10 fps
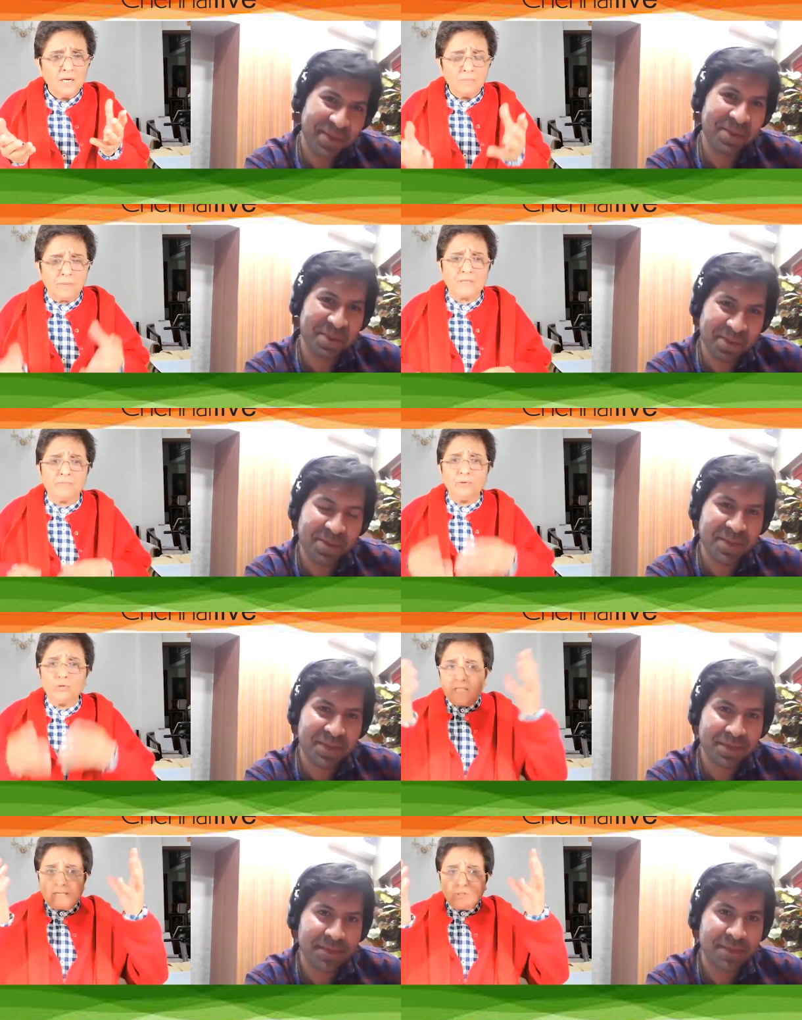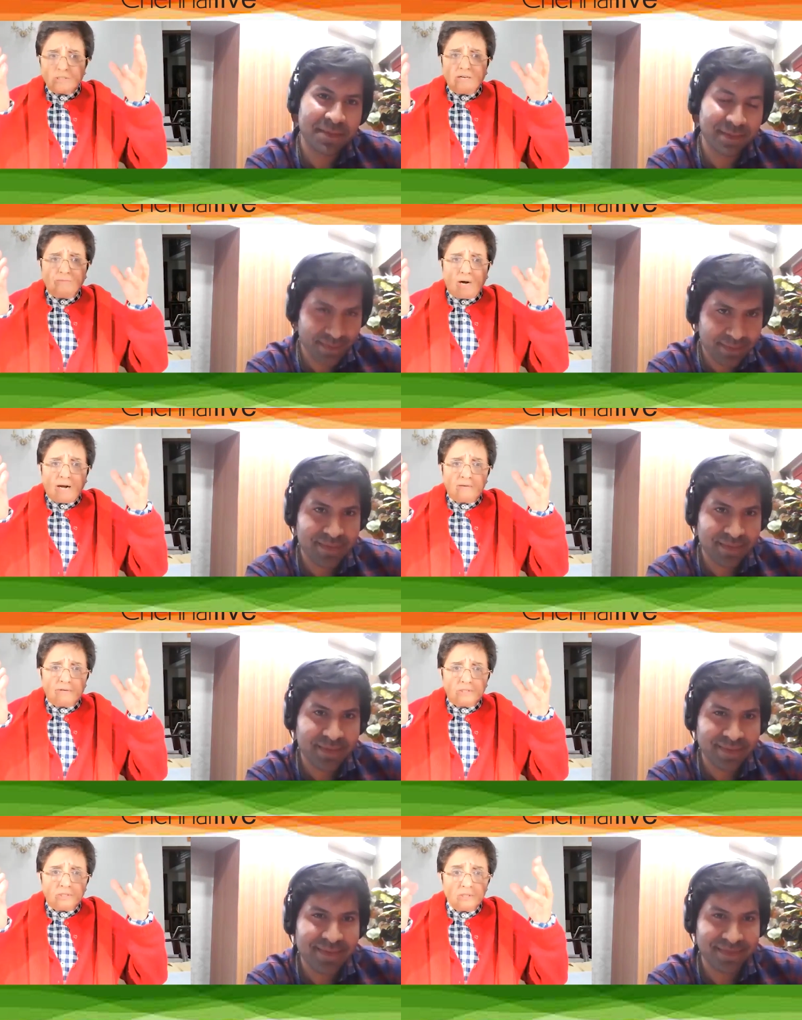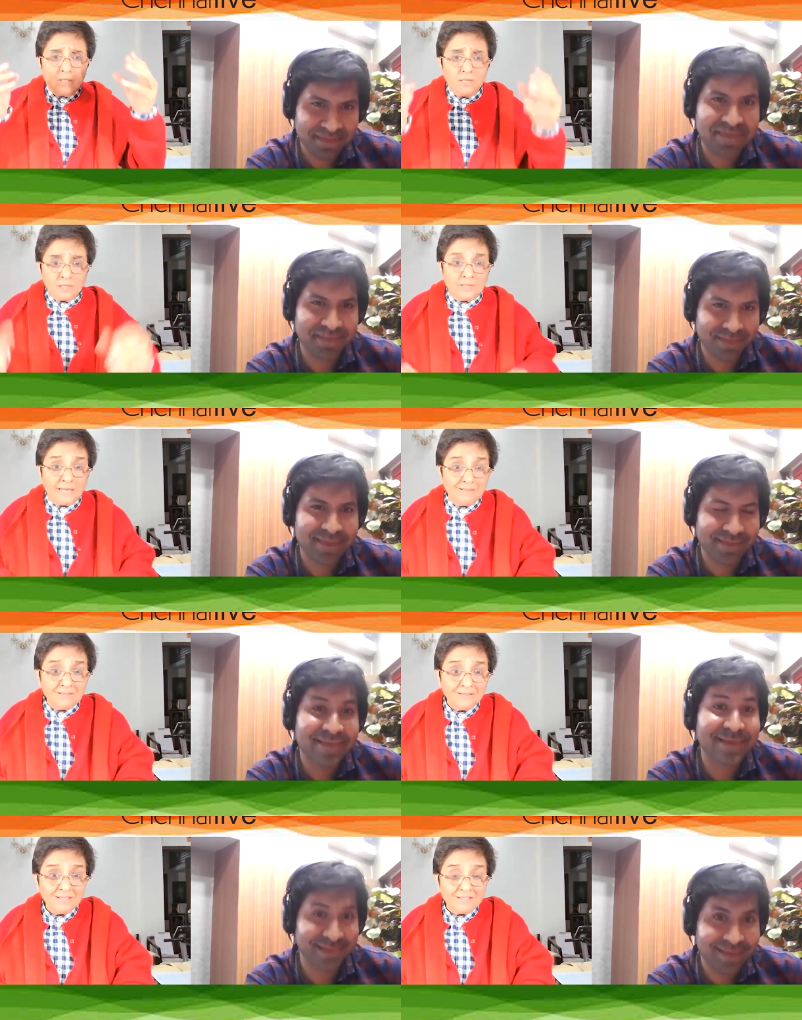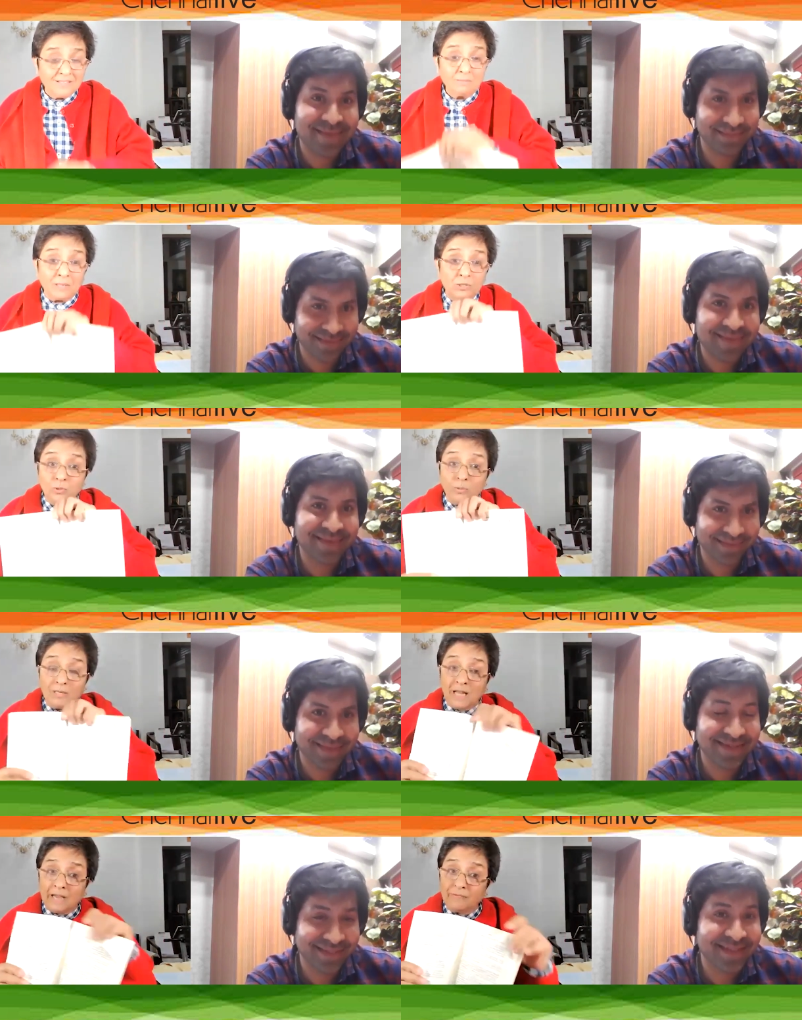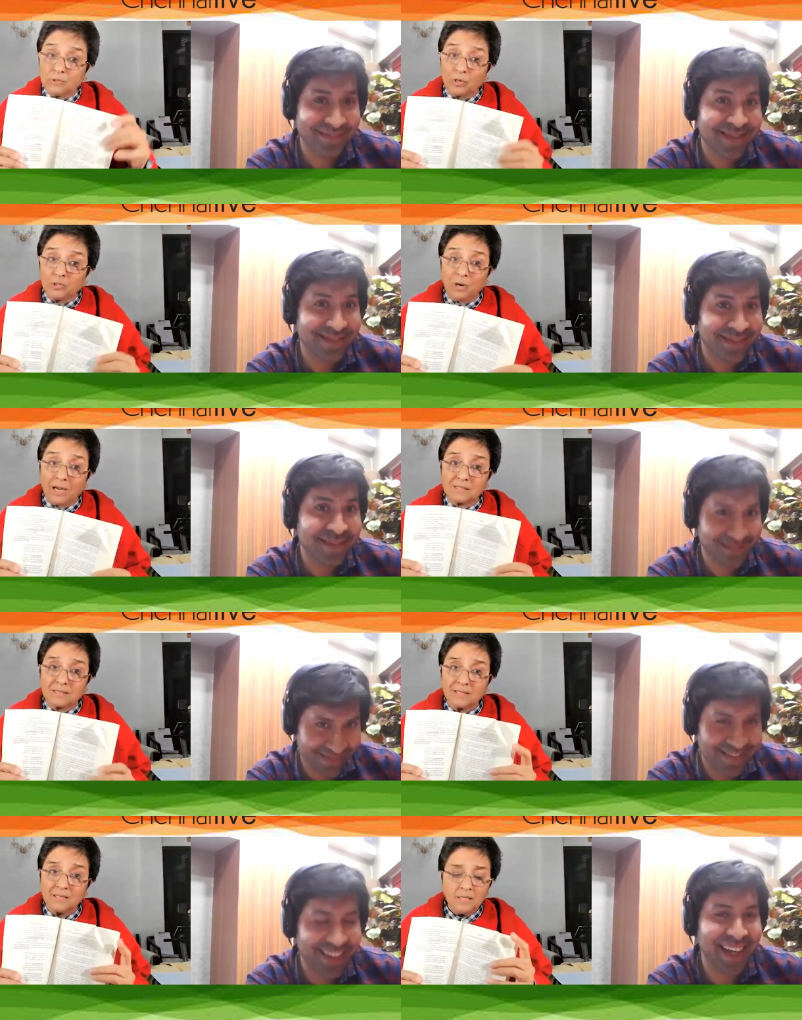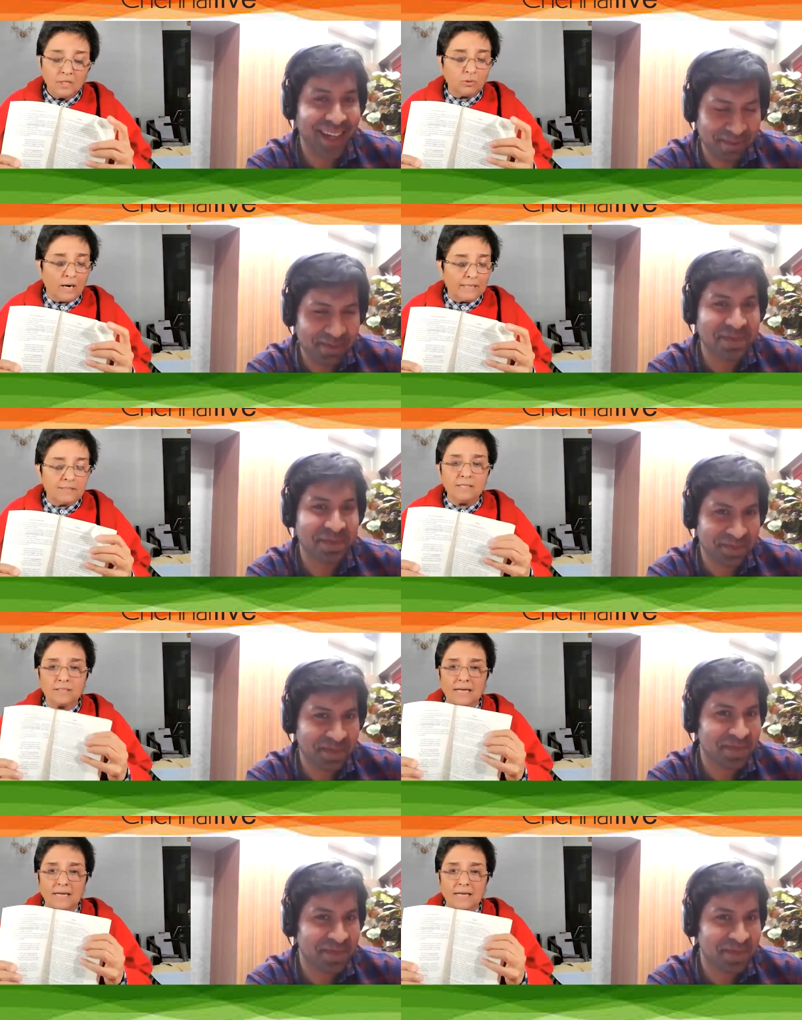Speaker 1: But if you set yourself for higher wages, then, but you, life is what you ask. So I think